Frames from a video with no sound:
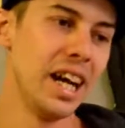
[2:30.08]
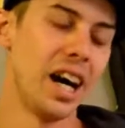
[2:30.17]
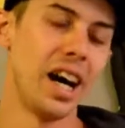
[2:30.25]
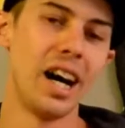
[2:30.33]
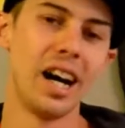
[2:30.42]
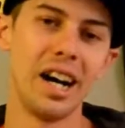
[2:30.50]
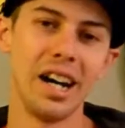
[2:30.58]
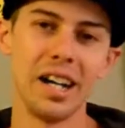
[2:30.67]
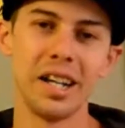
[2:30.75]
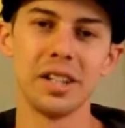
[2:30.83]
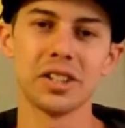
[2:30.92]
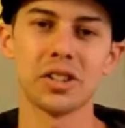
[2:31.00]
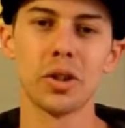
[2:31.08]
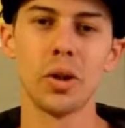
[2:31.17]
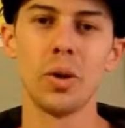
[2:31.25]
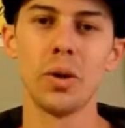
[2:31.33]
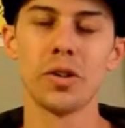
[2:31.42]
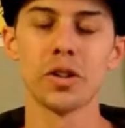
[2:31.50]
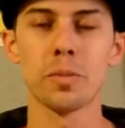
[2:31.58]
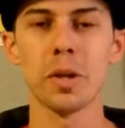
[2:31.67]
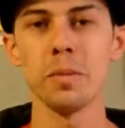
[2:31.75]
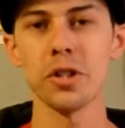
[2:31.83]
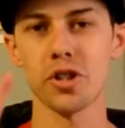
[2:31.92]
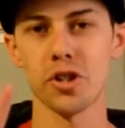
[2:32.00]
Uh, so there's
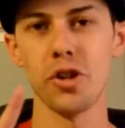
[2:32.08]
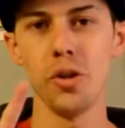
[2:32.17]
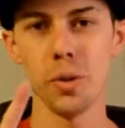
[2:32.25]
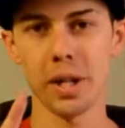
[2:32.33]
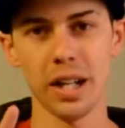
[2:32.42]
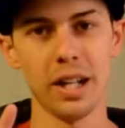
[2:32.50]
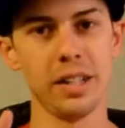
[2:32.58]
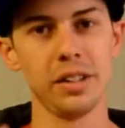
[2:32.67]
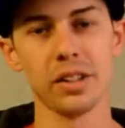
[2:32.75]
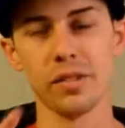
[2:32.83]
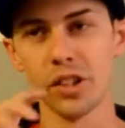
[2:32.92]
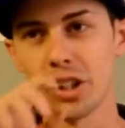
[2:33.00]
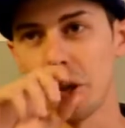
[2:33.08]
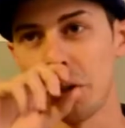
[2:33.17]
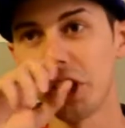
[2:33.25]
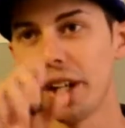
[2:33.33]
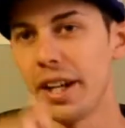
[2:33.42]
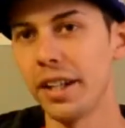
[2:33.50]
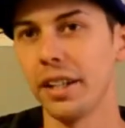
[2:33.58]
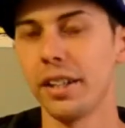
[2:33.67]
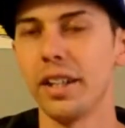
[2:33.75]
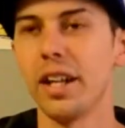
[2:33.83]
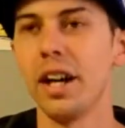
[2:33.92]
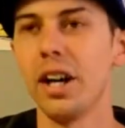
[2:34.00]
pretty much two kinds of
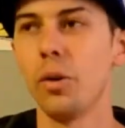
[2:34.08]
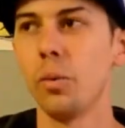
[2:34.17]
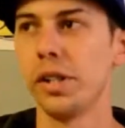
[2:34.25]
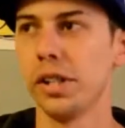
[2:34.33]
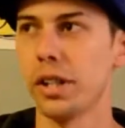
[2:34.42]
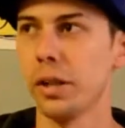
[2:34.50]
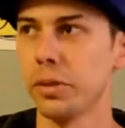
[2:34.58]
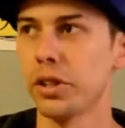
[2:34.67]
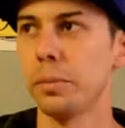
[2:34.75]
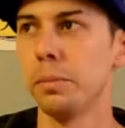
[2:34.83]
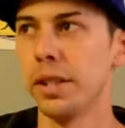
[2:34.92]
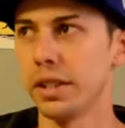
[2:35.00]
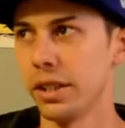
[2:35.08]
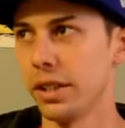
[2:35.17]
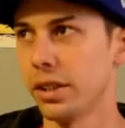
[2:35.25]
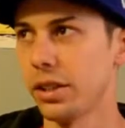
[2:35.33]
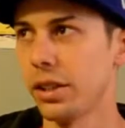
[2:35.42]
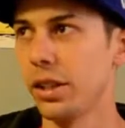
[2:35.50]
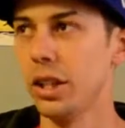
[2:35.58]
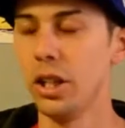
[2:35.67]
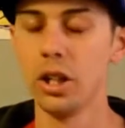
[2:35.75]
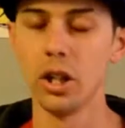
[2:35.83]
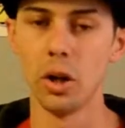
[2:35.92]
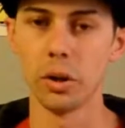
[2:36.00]
negotiating uh, when it comes to business,
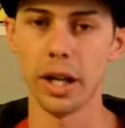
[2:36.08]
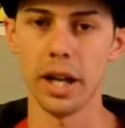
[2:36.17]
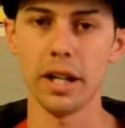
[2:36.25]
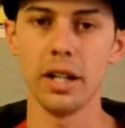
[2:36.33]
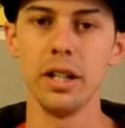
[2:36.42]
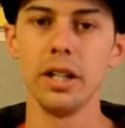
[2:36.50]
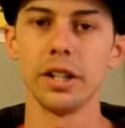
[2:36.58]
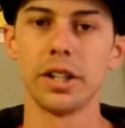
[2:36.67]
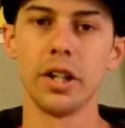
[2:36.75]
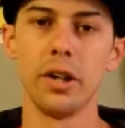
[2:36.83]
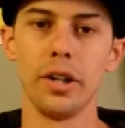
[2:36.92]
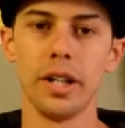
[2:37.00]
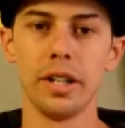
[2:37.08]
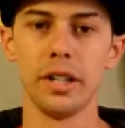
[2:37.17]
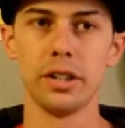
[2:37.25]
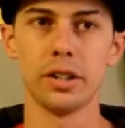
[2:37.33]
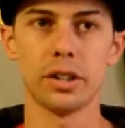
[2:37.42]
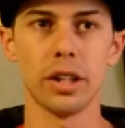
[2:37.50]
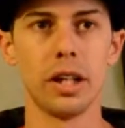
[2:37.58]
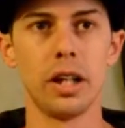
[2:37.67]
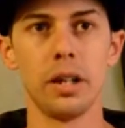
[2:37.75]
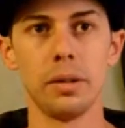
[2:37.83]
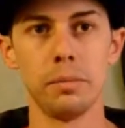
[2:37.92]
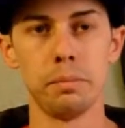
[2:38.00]
okay? There is,
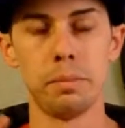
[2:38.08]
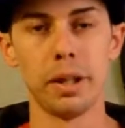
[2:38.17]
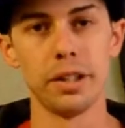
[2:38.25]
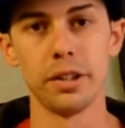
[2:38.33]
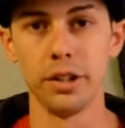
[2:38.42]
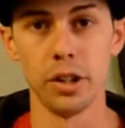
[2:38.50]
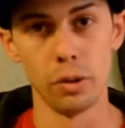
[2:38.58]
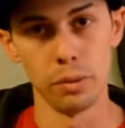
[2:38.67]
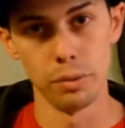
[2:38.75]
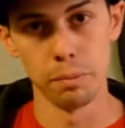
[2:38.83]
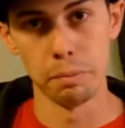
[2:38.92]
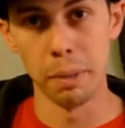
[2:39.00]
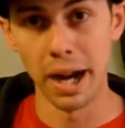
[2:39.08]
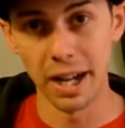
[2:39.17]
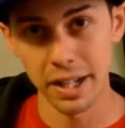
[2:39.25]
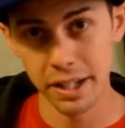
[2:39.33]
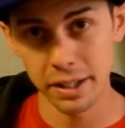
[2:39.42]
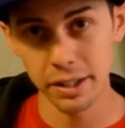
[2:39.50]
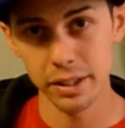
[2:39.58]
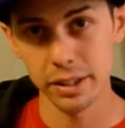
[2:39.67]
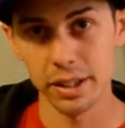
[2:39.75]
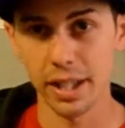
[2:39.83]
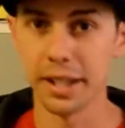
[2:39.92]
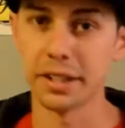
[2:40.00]
uh, you know, buying
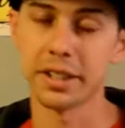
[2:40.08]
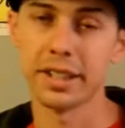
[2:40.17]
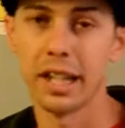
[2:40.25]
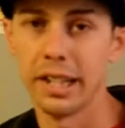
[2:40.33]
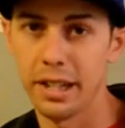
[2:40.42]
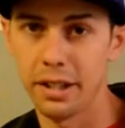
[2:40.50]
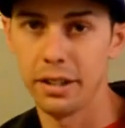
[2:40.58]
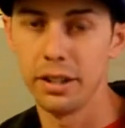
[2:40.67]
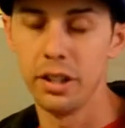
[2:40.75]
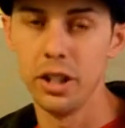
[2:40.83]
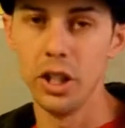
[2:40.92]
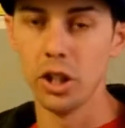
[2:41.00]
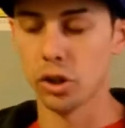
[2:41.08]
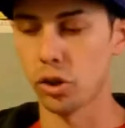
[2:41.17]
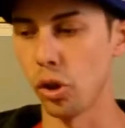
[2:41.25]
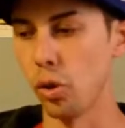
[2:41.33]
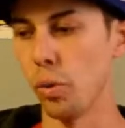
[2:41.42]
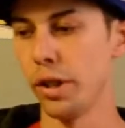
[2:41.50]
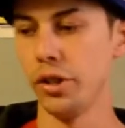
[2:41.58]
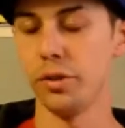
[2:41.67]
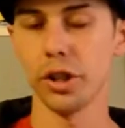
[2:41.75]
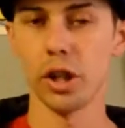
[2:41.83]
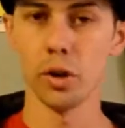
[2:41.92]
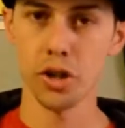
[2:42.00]
and selling. So when you
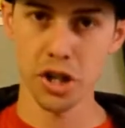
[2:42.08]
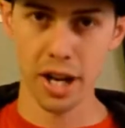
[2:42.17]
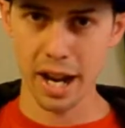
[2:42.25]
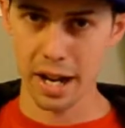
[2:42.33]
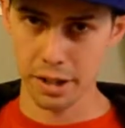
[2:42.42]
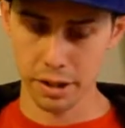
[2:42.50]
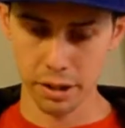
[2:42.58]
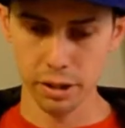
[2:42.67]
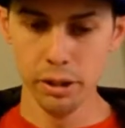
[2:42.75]
negotiate,